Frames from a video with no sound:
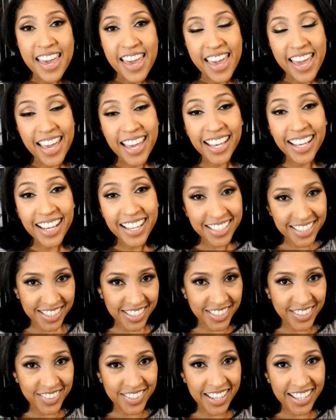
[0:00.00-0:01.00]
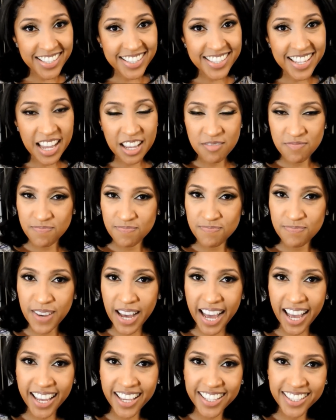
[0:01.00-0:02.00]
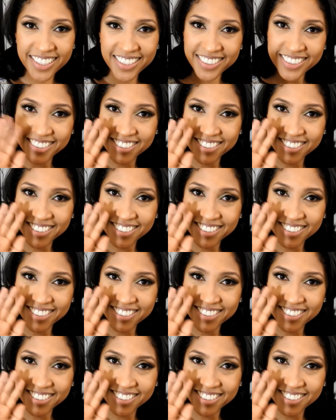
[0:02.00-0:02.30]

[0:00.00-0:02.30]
and I see you next time. Bye.